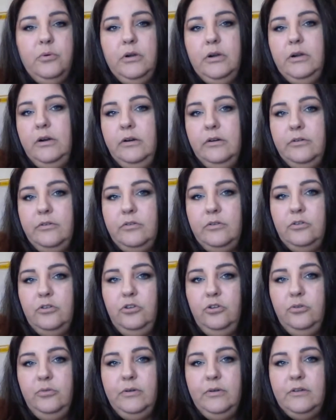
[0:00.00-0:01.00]
workers
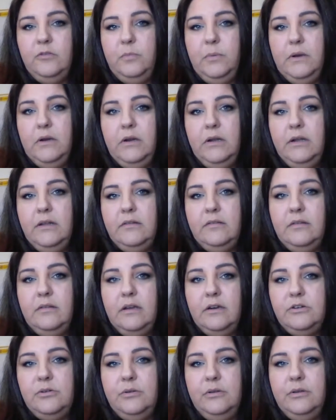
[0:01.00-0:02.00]
do experience
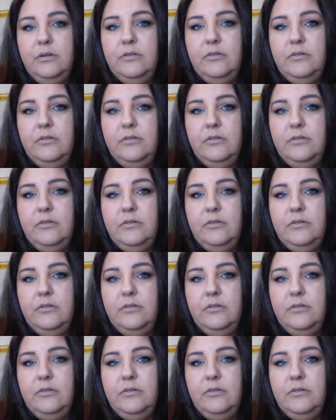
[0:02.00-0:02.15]
sexual